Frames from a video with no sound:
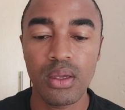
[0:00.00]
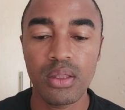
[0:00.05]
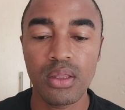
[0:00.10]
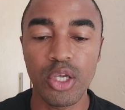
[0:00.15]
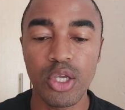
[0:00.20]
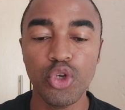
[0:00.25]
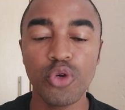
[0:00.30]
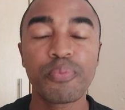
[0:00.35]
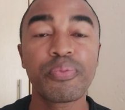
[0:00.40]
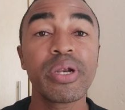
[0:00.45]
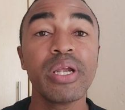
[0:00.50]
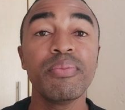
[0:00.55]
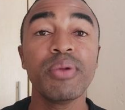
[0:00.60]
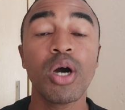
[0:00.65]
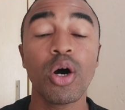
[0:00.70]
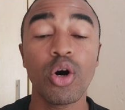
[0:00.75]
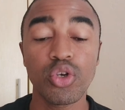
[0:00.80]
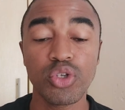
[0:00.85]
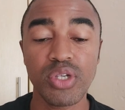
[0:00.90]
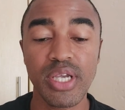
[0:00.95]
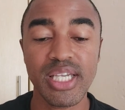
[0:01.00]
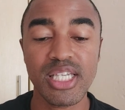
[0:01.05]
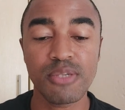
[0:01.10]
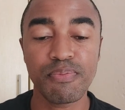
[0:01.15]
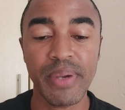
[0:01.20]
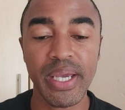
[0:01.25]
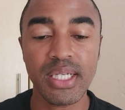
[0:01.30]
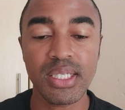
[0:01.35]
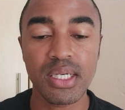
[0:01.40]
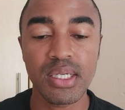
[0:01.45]
The new premier
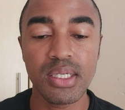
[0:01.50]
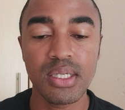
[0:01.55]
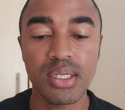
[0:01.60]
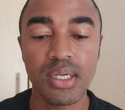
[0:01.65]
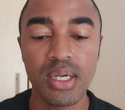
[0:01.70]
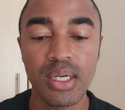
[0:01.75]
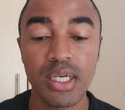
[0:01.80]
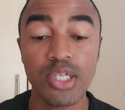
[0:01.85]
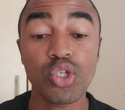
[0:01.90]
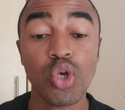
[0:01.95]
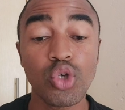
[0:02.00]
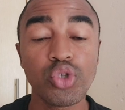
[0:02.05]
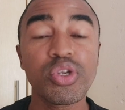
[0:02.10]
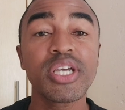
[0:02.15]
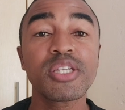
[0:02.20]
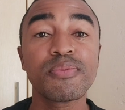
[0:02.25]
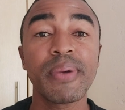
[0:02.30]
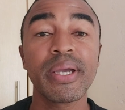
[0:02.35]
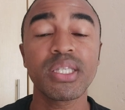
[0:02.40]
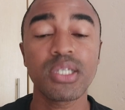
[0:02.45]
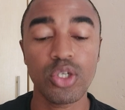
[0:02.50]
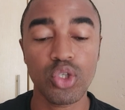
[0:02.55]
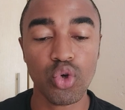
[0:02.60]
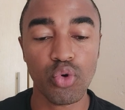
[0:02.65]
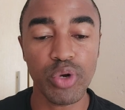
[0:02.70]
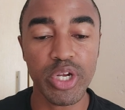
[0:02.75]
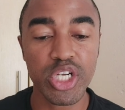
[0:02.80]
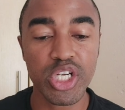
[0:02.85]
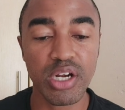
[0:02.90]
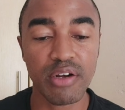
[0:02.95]
is also expected to
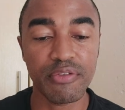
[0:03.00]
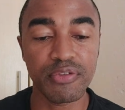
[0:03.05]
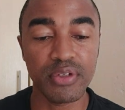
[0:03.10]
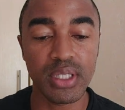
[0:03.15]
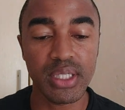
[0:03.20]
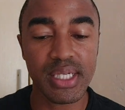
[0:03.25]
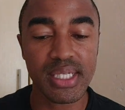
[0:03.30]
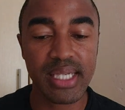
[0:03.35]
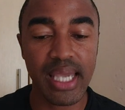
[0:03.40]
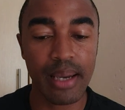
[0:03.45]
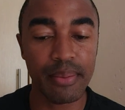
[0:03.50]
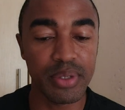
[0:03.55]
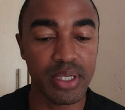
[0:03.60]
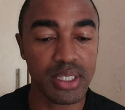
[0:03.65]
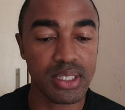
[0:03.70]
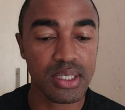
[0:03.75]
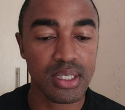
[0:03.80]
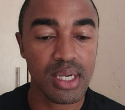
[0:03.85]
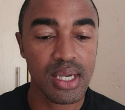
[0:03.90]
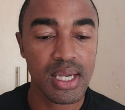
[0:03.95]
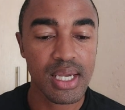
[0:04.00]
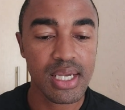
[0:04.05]
reshuffle his cabinet,